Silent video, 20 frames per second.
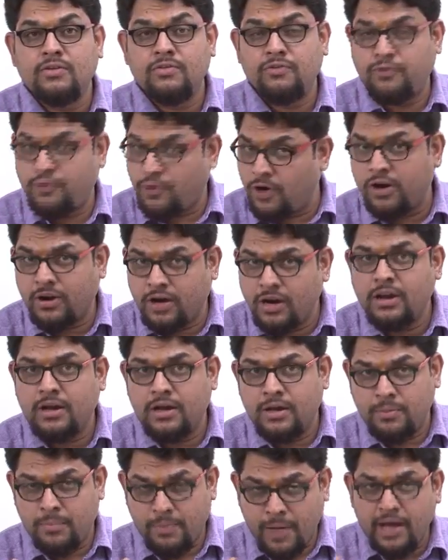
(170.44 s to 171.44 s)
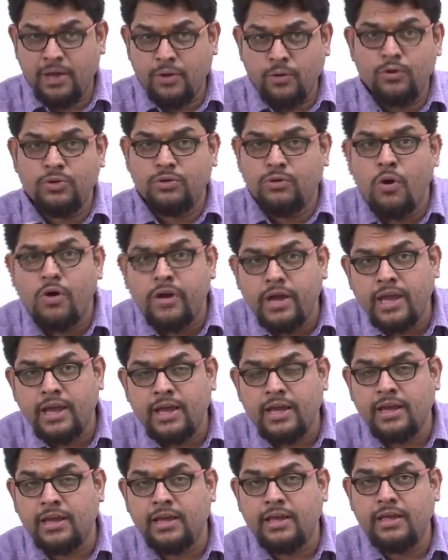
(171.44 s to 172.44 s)
for my own
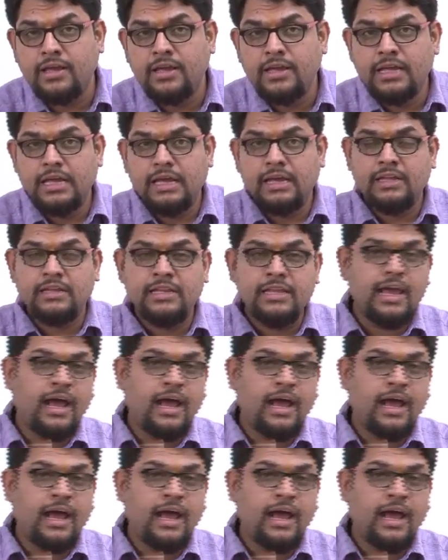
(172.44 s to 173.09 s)
cooking, the